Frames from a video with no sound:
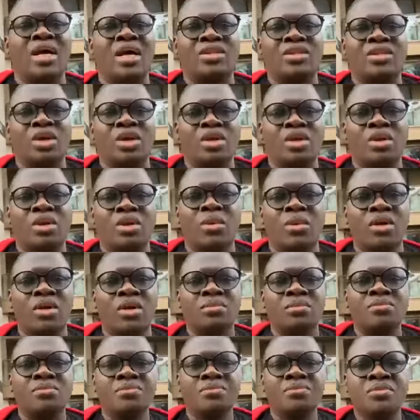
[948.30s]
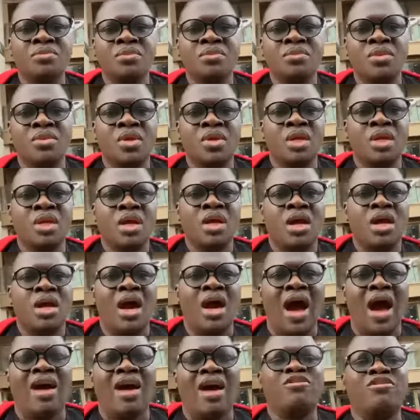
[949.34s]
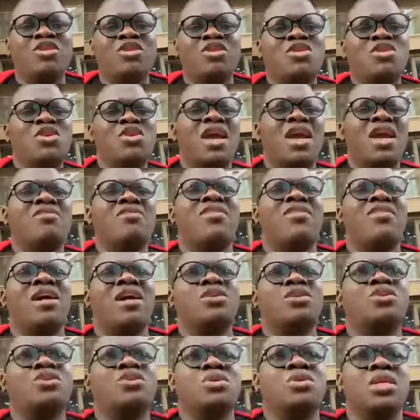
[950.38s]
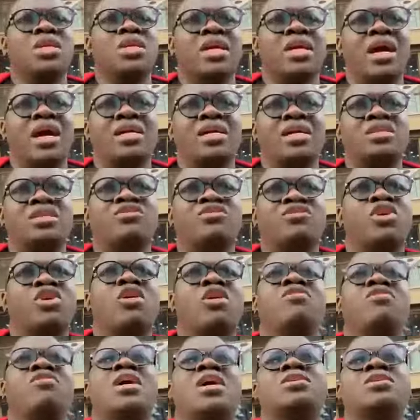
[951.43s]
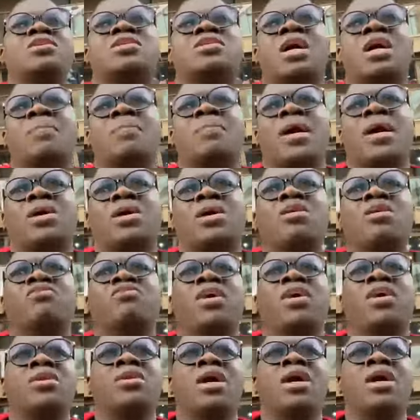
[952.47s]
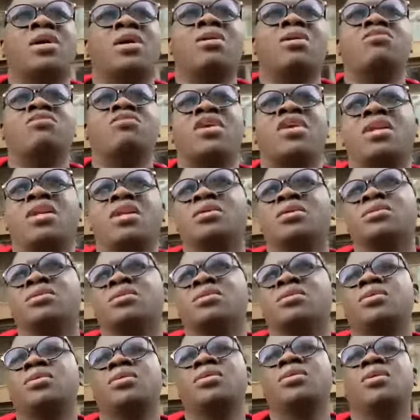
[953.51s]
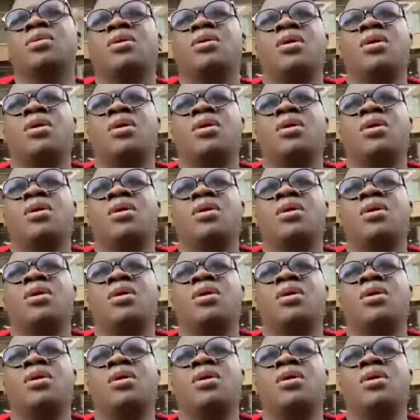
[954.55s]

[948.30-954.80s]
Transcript: So it's more new than the other one. Did you get value today, guys? If you got value, type I got